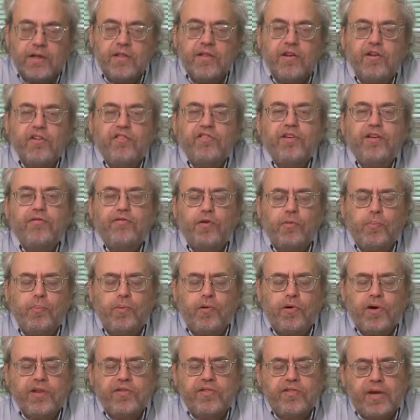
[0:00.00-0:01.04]
There are several
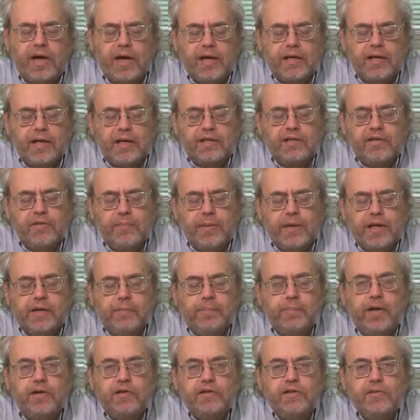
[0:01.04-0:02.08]
points I'd like to make
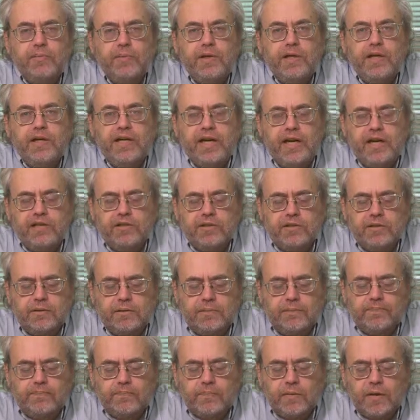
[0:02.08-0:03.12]
about communication.